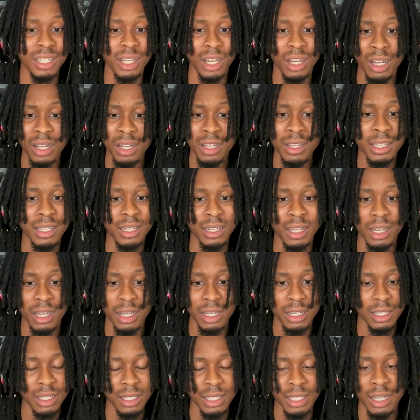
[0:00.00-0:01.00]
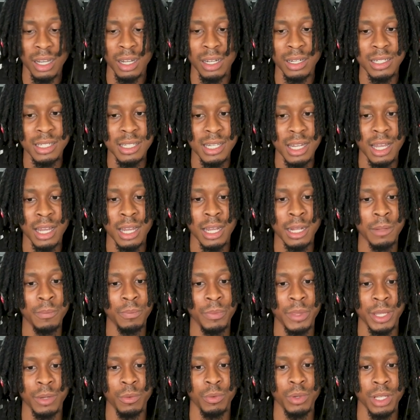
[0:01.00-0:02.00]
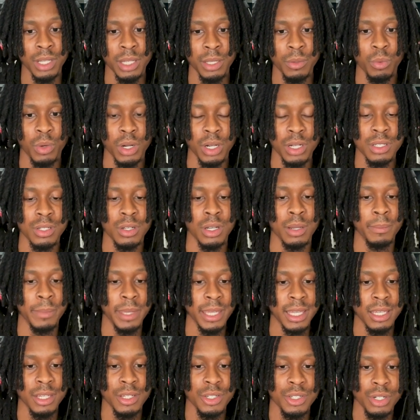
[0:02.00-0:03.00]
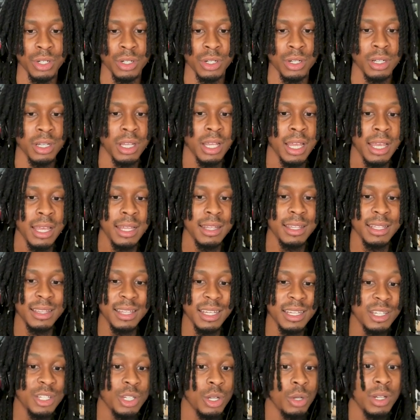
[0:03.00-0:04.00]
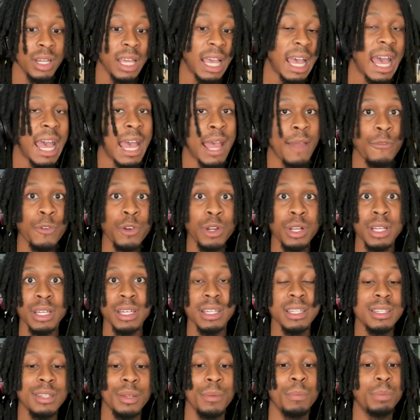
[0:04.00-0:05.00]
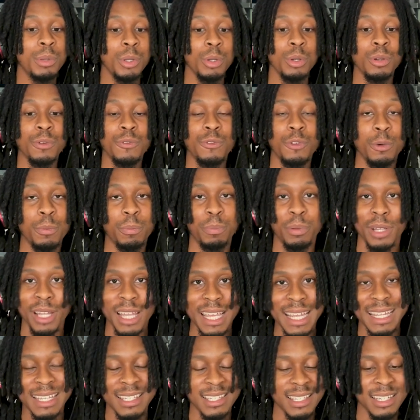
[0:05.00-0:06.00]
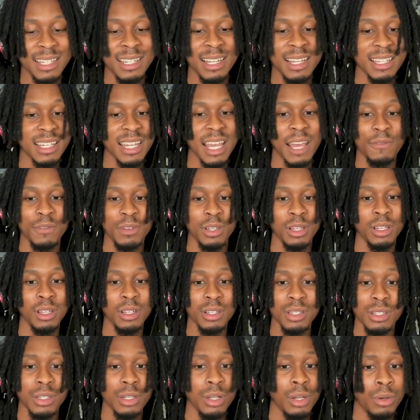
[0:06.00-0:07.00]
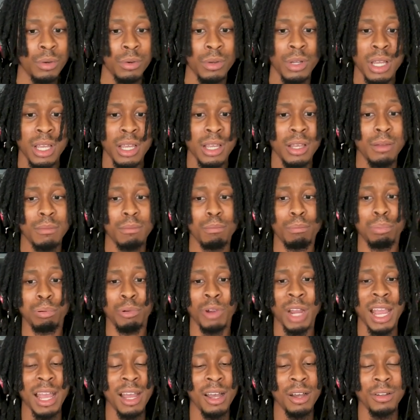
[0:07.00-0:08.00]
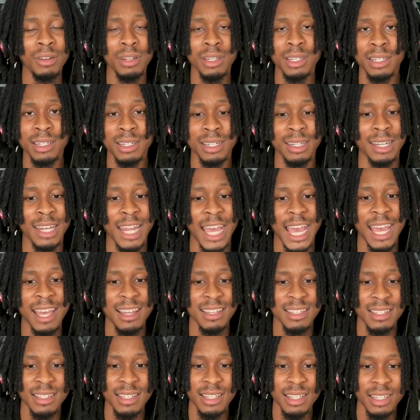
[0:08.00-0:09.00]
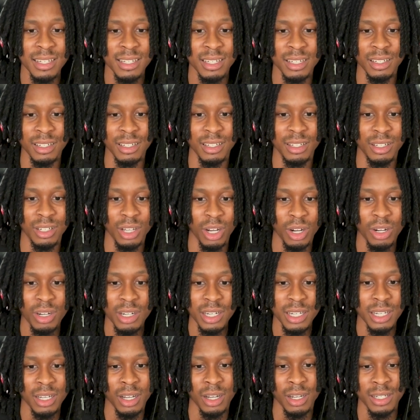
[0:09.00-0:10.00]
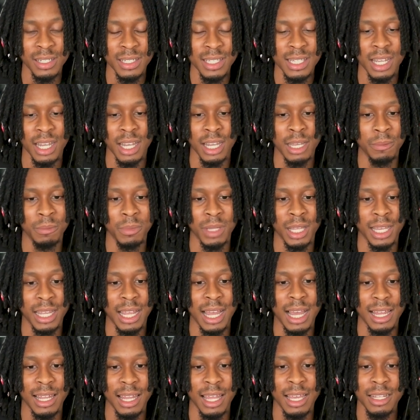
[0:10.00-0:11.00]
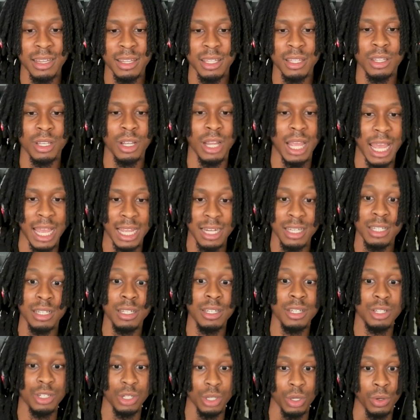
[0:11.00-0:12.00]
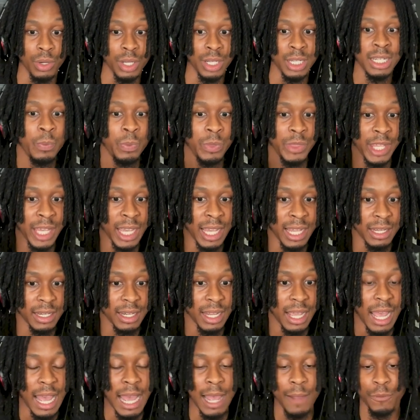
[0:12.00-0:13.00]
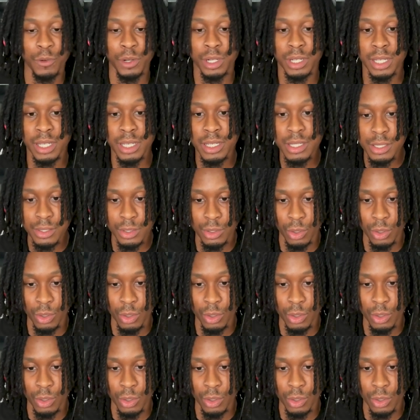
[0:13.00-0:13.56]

dull and ugly all the time. They really worked on making sure that they show that Africa is a beautiful place. It doesn't have to look so brown and nasty and dirty all the time. Like, I like that they're actually showing that Africa is